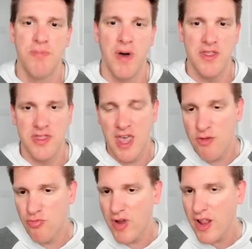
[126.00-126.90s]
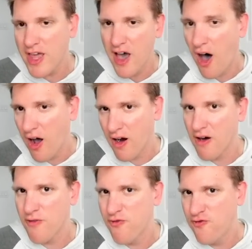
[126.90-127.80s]
but they really
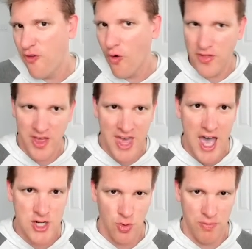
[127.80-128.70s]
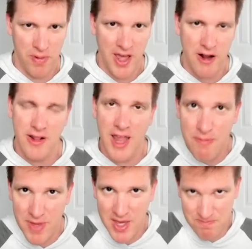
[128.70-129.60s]
are for the casual player. Let me